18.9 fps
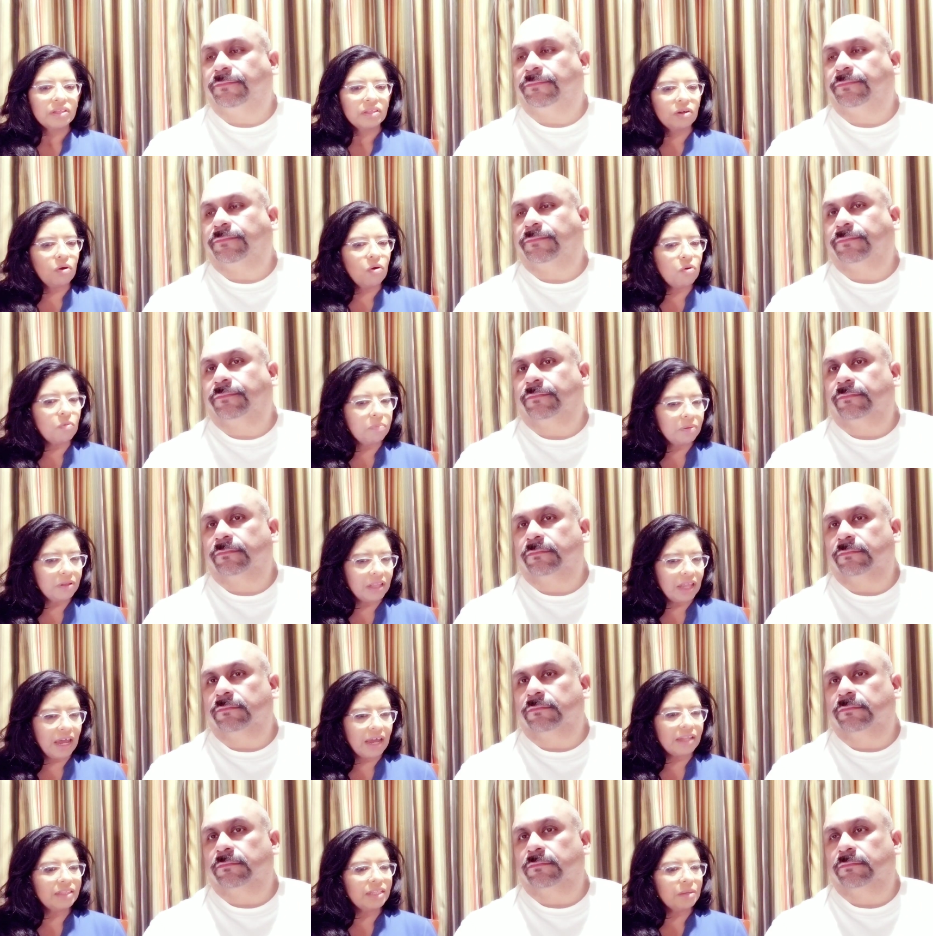Speaker 1: the whole
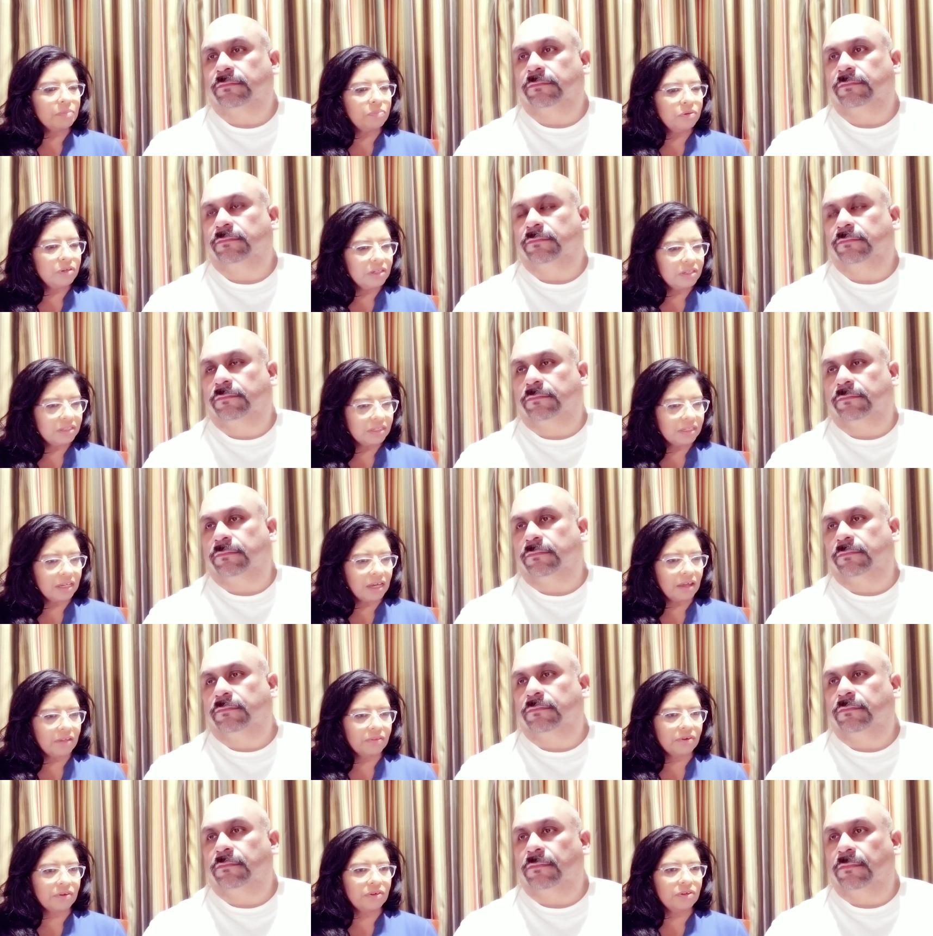plan. They put it
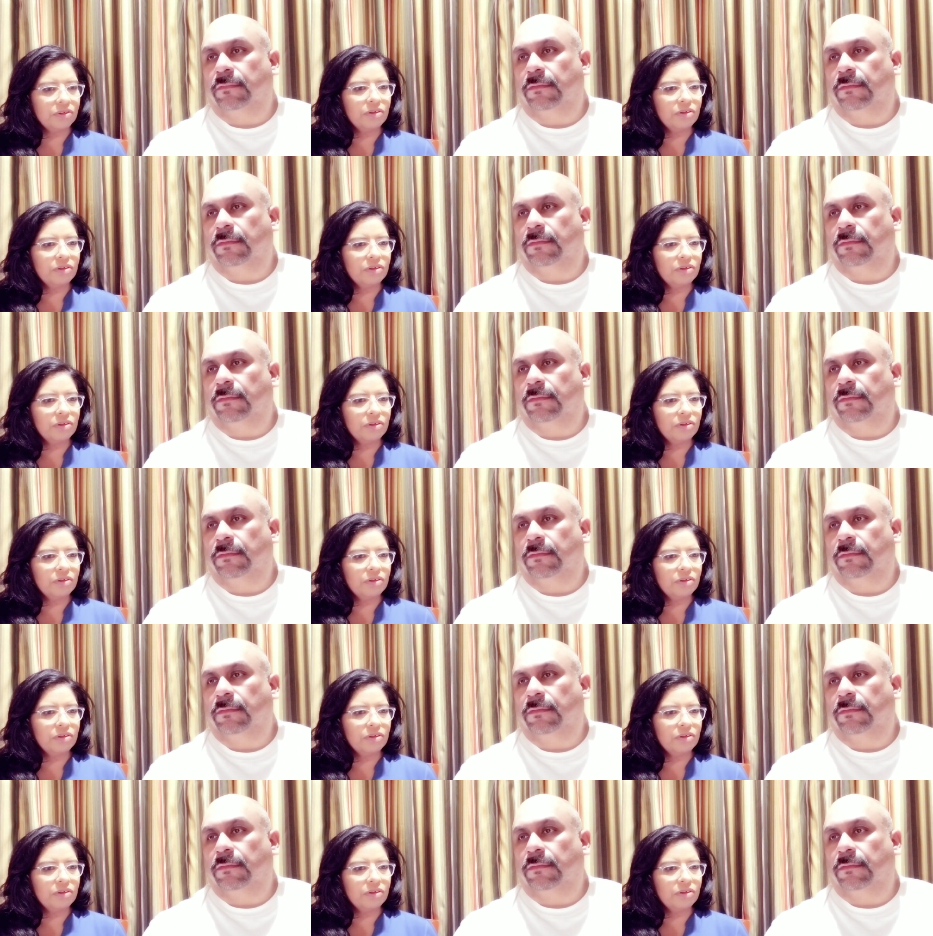together.